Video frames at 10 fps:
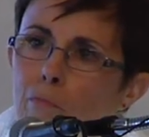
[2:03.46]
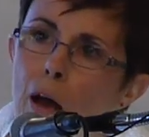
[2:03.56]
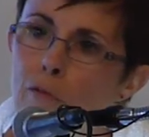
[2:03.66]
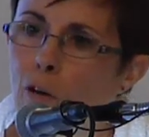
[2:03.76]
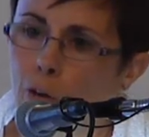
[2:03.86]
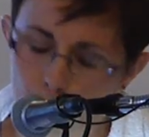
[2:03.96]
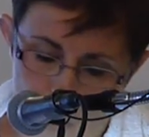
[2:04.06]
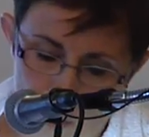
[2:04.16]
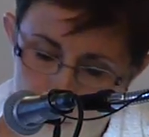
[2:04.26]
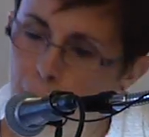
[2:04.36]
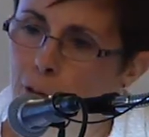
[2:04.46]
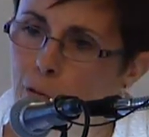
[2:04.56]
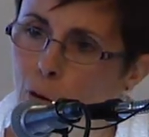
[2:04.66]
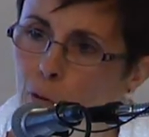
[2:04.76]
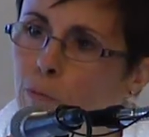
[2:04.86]
have a lot of money,
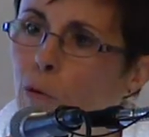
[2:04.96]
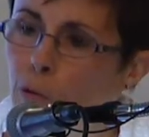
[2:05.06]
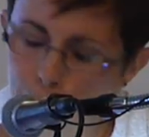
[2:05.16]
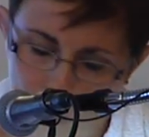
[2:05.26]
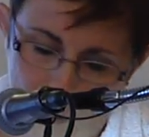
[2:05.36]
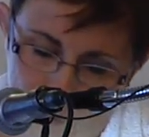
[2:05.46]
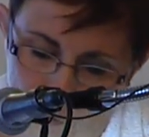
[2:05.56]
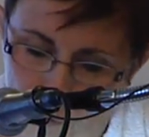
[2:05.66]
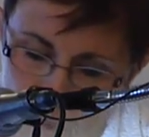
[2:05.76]
that's all, or still access